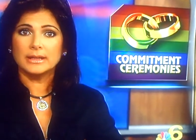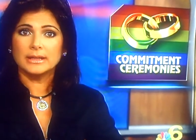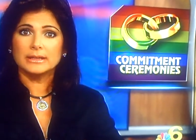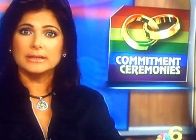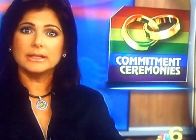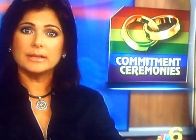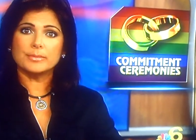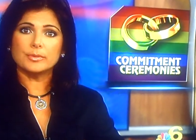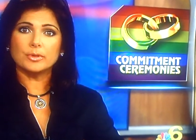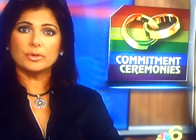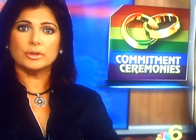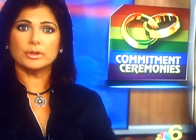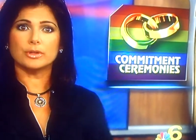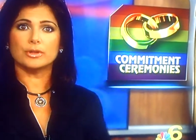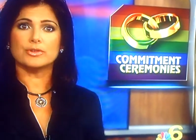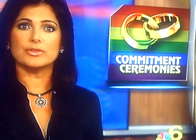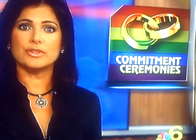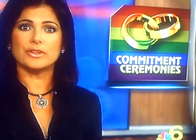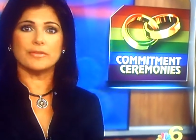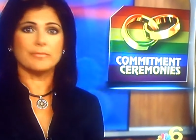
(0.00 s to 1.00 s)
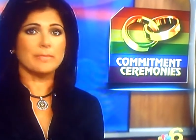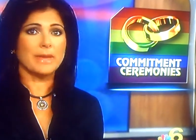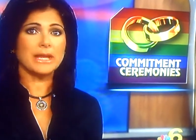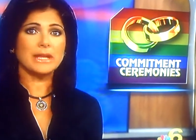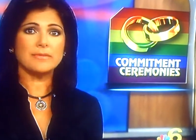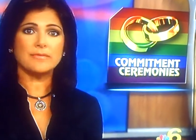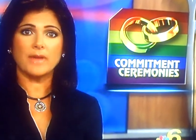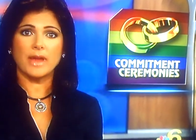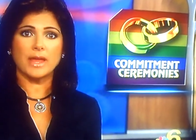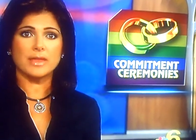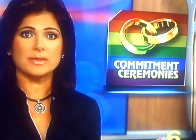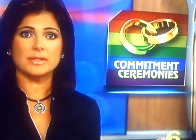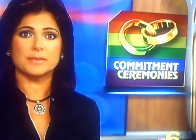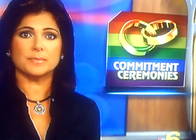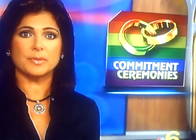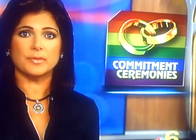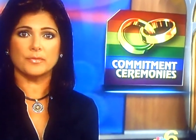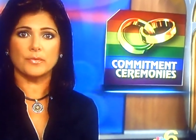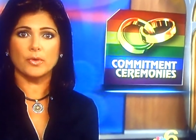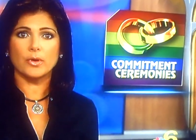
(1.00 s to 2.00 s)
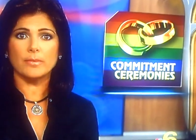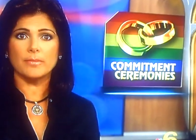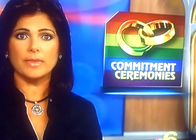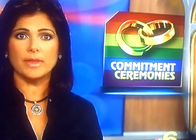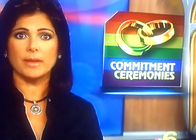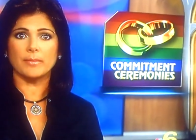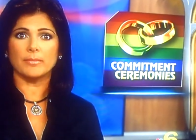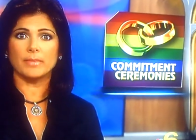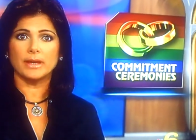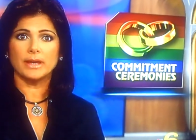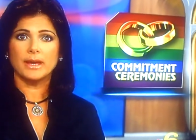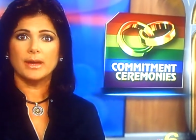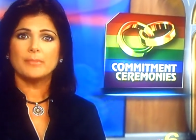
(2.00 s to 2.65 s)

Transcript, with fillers: Liberal clergy of many faiths perform them,